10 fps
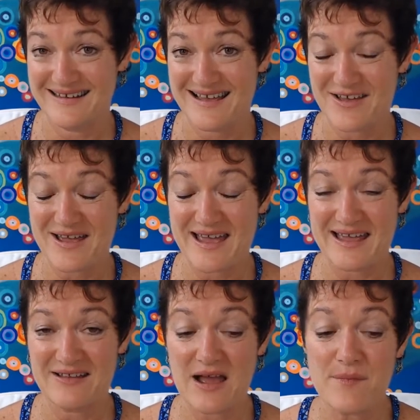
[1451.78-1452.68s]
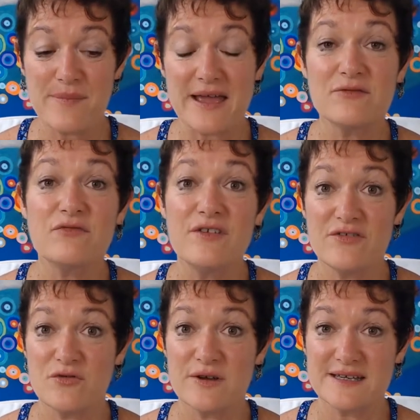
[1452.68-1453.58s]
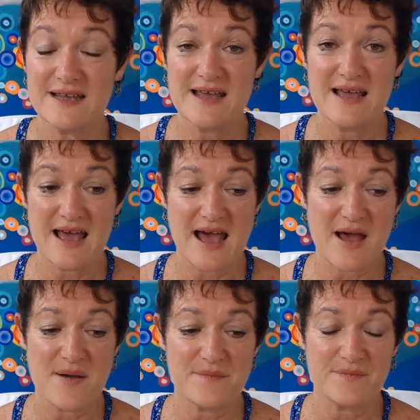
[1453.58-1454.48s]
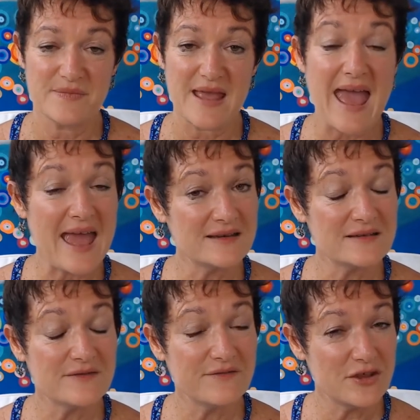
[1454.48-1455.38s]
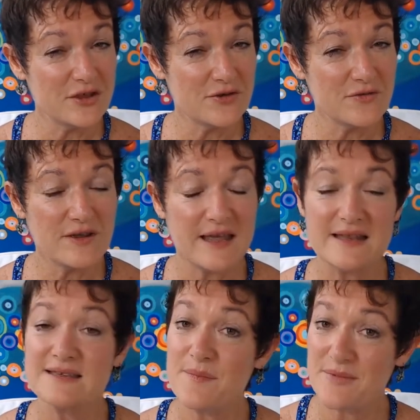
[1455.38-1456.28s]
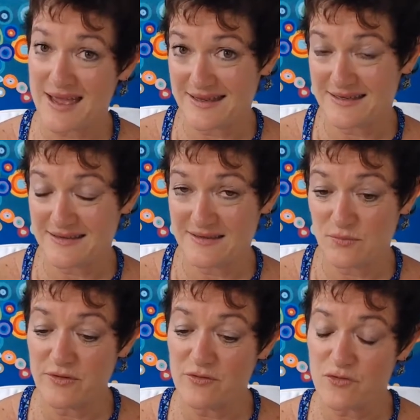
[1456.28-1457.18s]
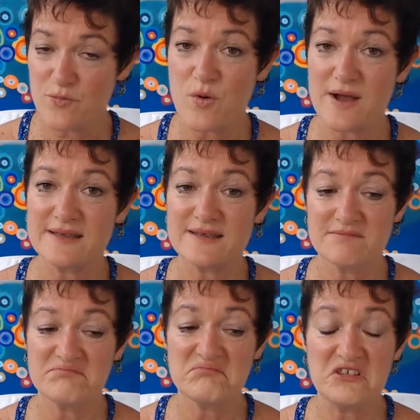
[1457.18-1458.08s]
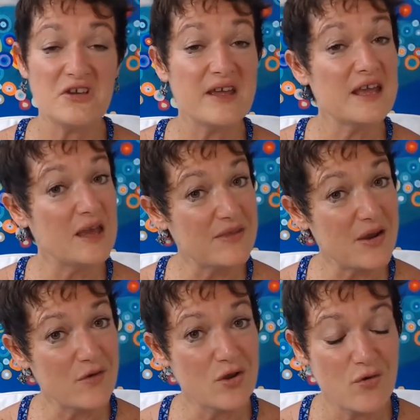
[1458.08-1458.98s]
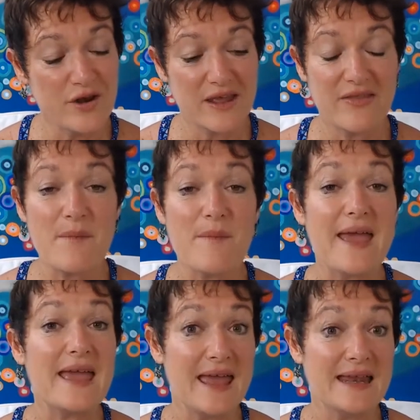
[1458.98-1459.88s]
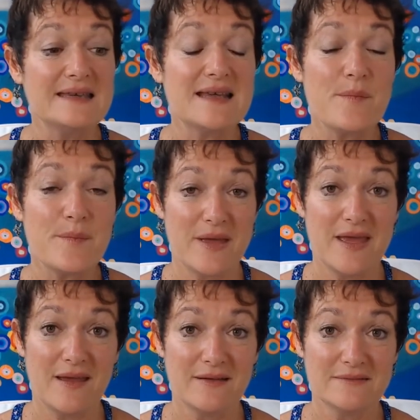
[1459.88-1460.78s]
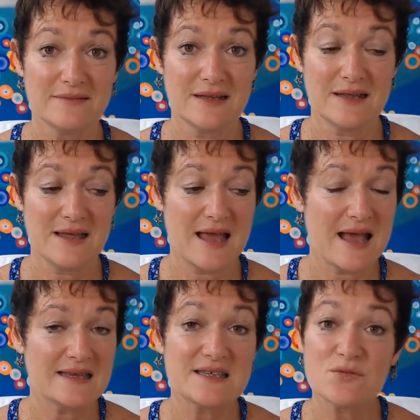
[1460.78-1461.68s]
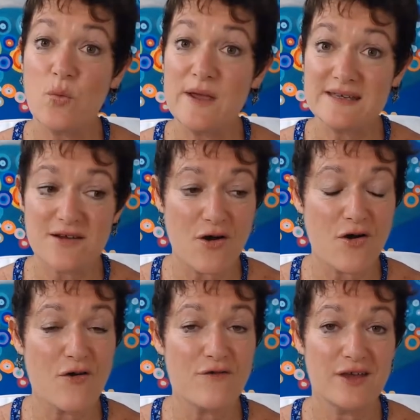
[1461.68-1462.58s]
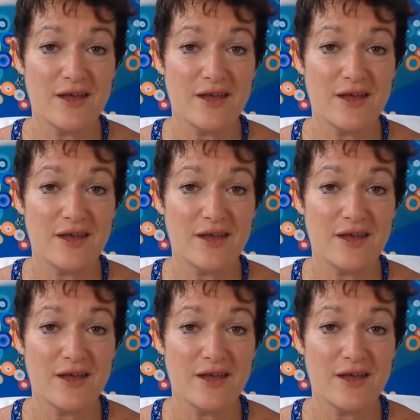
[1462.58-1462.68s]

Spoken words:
Okay, come back and review it. And for you, in some cases, with group ones, you can keep that recording, and that may end up being a suite of